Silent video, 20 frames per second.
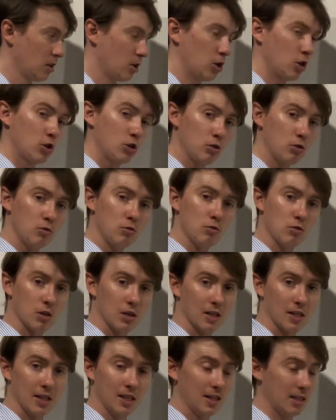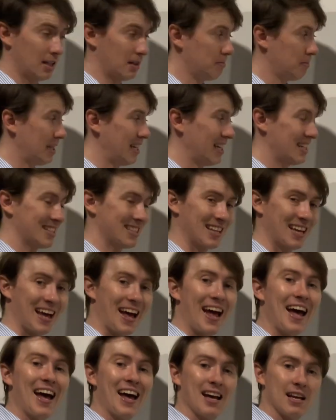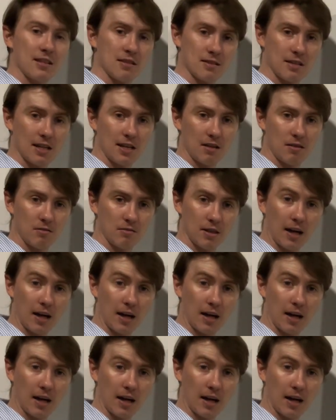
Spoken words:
Usually it makes the E sound,